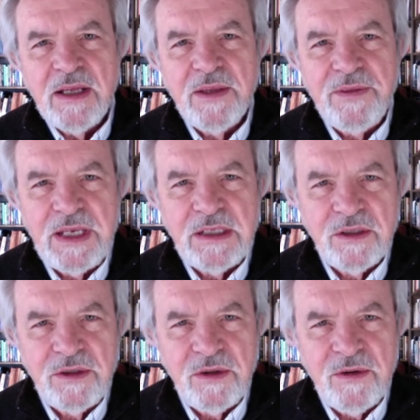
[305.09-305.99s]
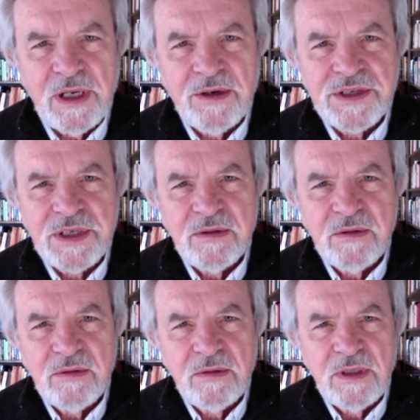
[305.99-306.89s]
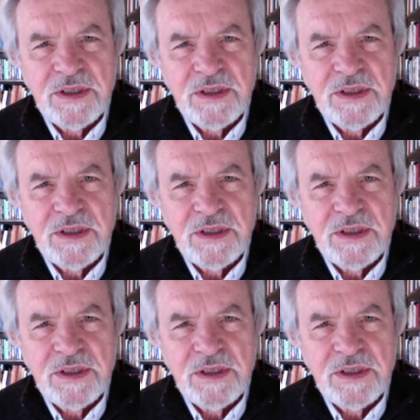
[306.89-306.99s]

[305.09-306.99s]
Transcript: the thing to do there is to